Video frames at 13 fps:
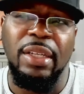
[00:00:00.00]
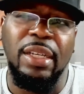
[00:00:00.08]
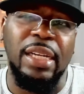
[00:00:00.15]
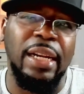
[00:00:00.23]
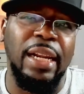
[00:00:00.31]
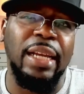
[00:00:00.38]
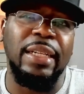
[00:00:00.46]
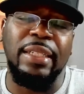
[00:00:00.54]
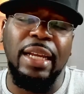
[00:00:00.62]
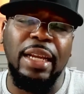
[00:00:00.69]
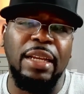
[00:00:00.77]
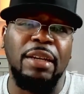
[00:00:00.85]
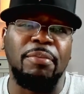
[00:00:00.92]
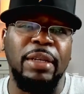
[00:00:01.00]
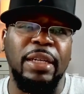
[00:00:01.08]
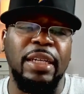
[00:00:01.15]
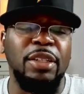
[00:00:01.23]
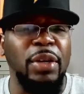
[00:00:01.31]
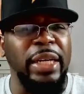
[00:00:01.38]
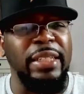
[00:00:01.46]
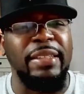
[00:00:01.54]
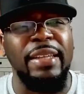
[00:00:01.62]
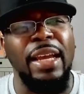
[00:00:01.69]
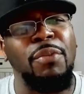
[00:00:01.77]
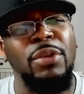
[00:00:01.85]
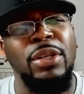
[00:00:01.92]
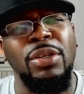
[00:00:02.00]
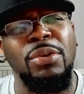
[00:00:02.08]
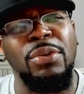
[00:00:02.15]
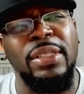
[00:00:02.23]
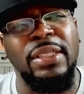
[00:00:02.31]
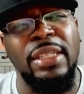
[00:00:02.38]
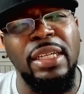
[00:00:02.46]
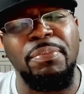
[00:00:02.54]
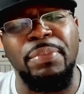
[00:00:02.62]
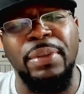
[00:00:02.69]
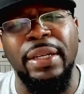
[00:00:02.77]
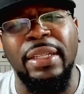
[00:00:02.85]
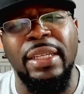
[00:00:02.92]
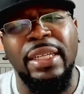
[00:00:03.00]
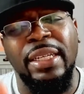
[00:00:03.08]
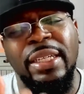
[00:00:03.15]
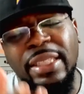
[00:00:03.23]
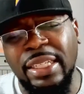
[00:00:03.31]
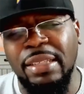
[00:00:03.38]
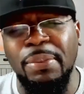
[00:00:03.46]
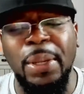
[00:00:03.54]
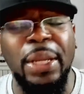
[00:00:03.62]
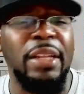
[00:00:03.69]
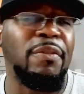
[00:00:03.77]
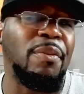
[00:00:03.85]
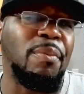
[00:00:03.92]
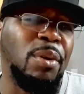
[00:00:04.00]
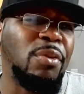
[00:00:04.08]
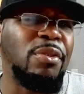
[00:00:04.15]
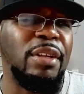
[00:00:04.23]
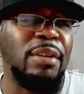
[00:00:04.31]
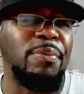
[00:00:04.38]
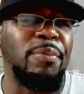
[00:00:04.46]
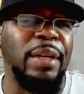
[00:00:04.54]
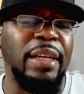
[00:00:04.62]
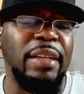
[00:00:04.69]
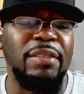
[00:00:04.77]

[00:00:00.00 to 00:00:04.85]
And I'm like, damn, man. You know, at the time we knew it was deep, but this make it even more deeper, man.